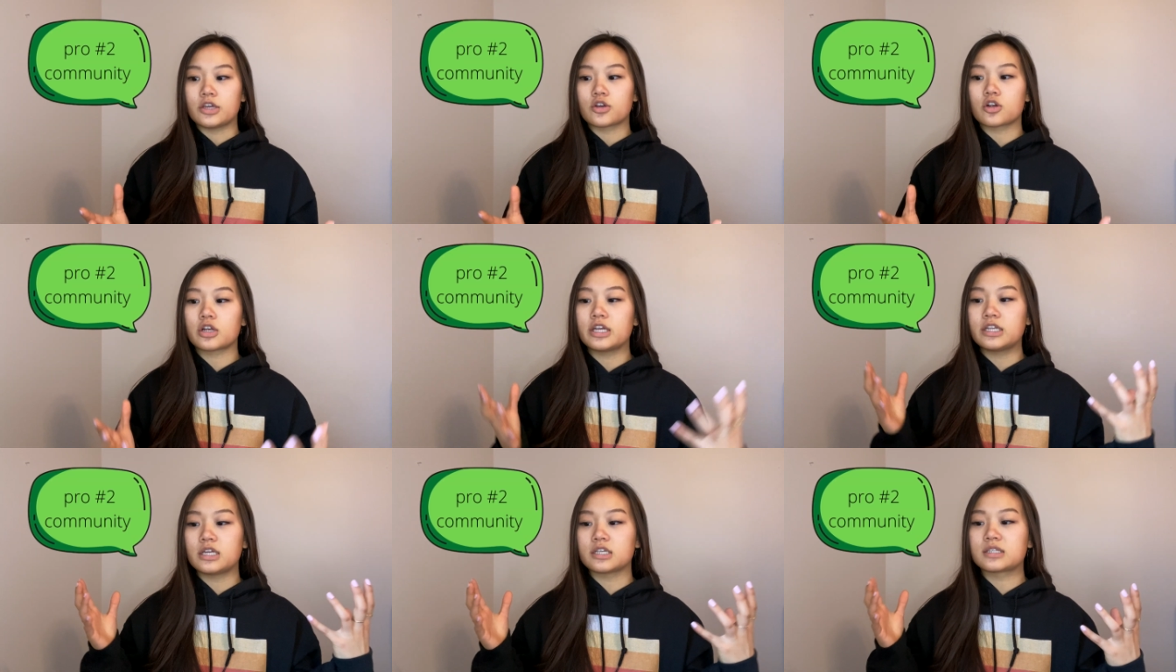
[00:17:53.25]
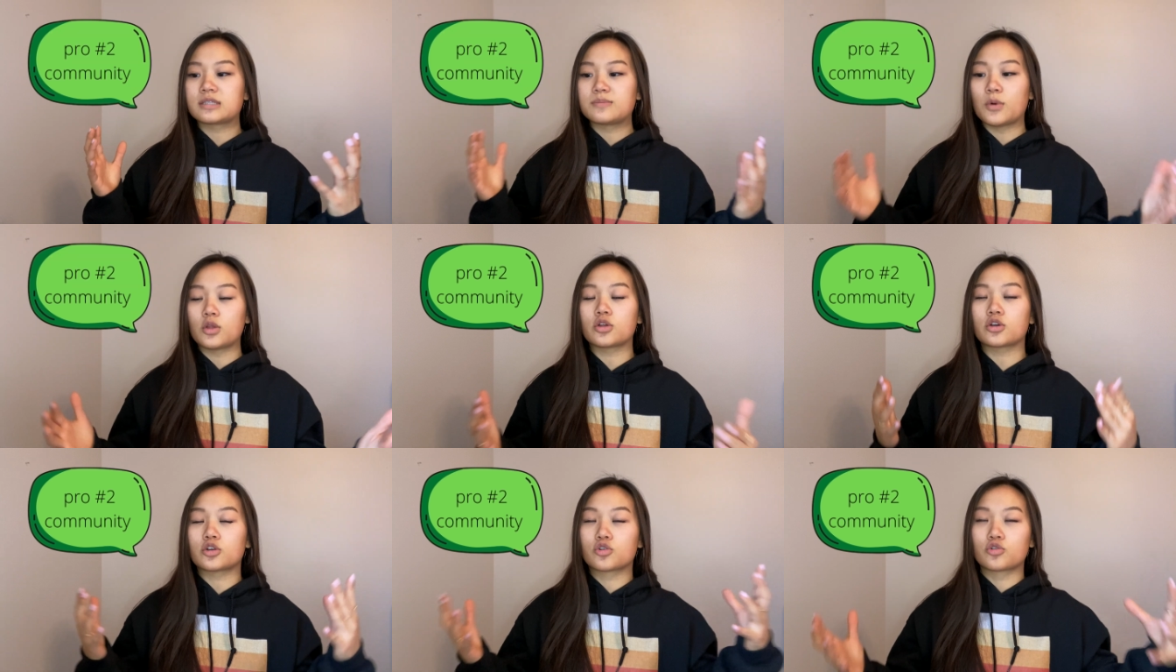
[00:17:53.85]
You're in a
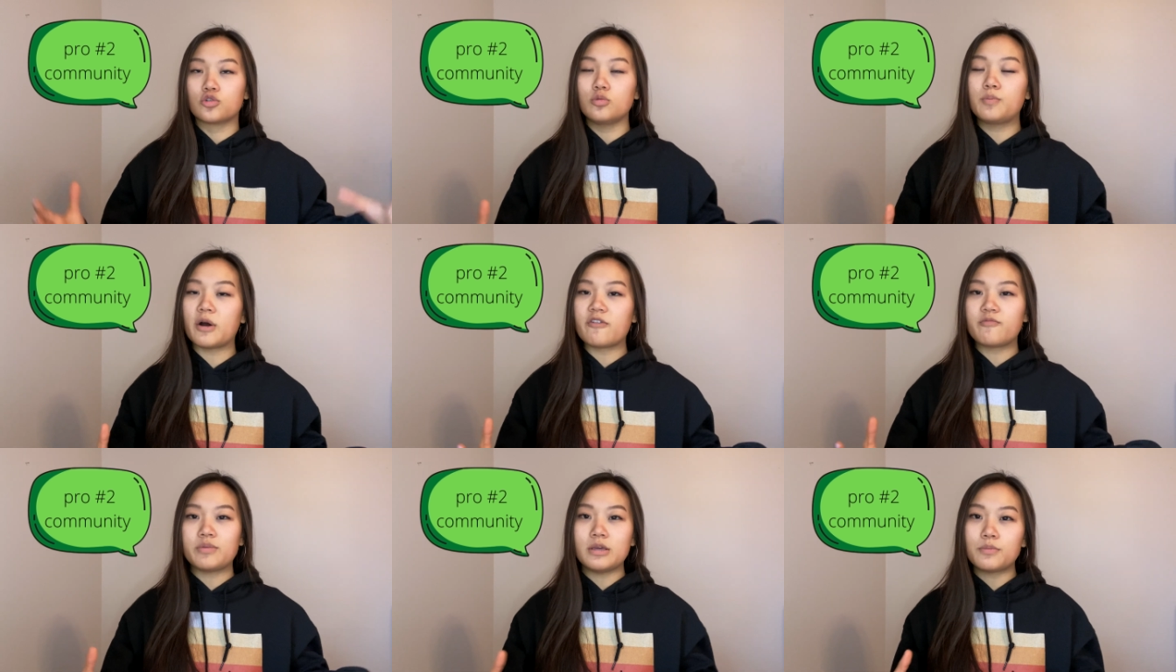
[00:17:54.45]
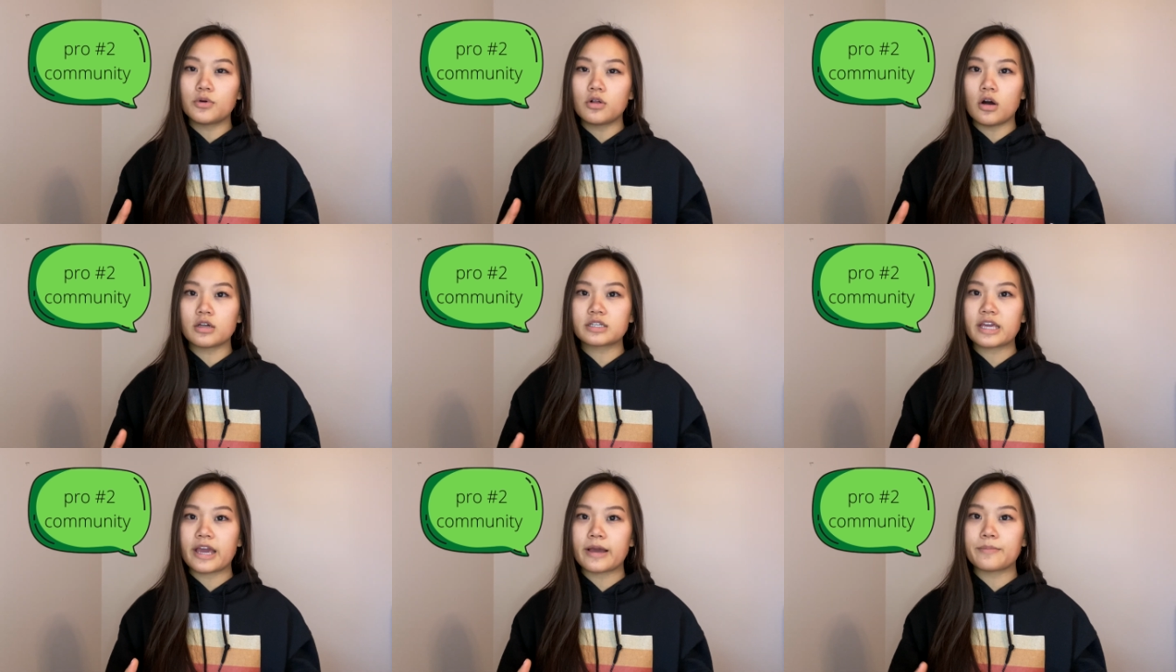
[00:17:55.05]
smaller group of people on
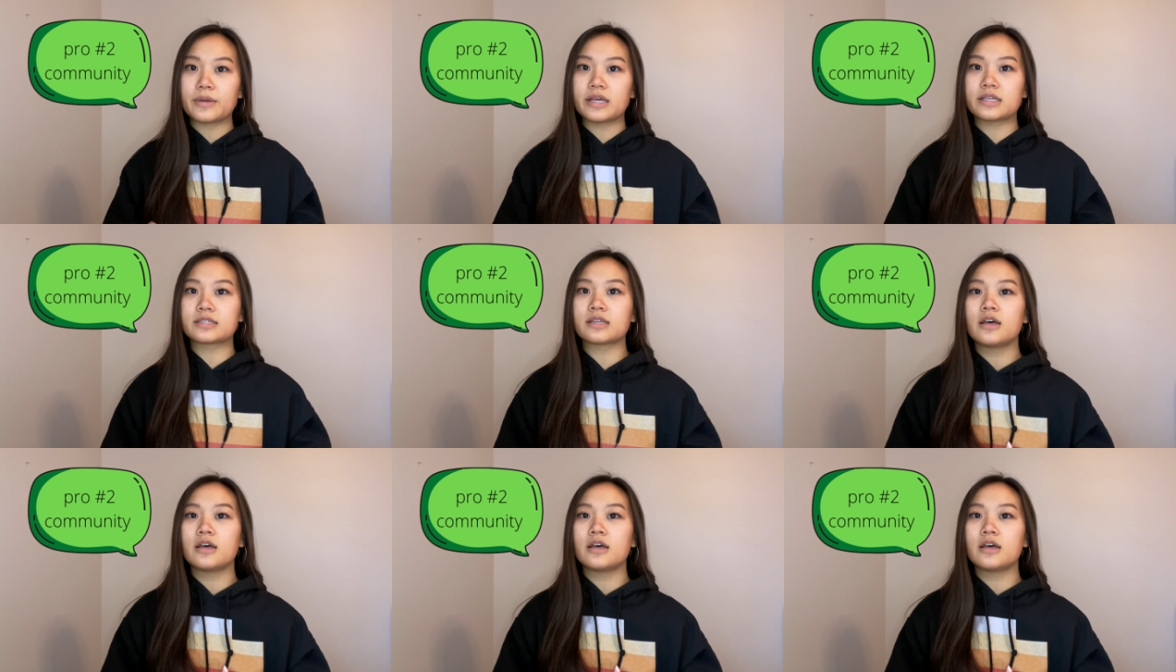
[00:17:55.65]
campus.